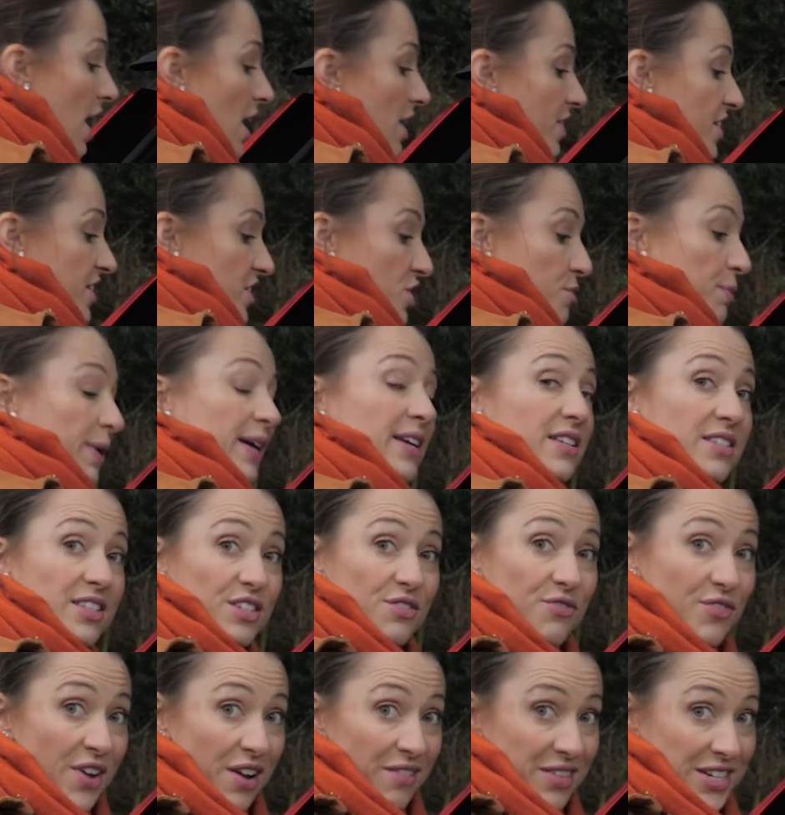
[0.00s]
The space is
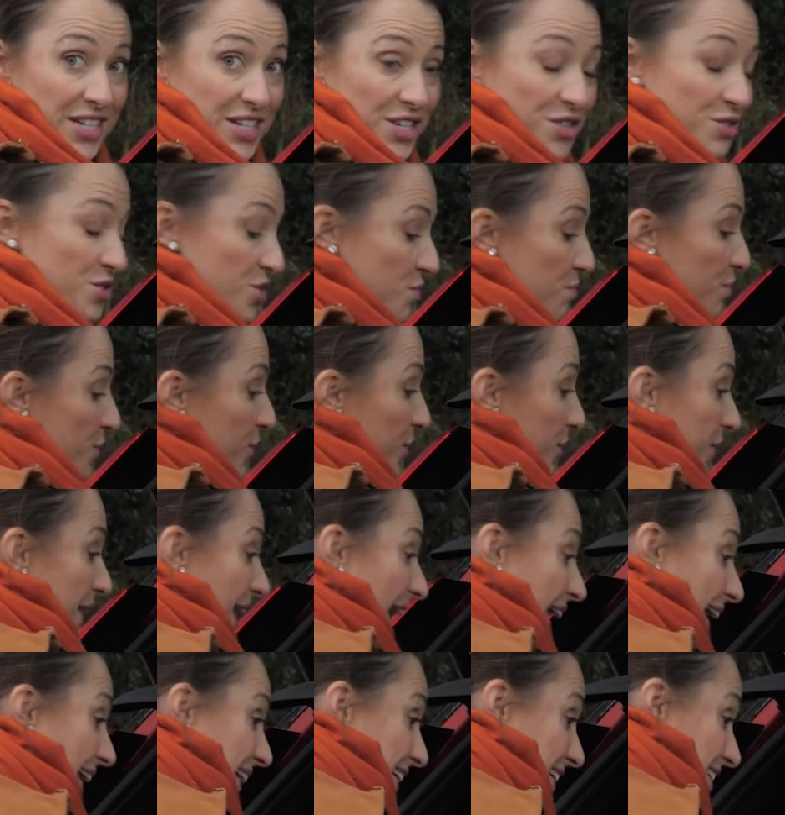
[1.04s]
very usable and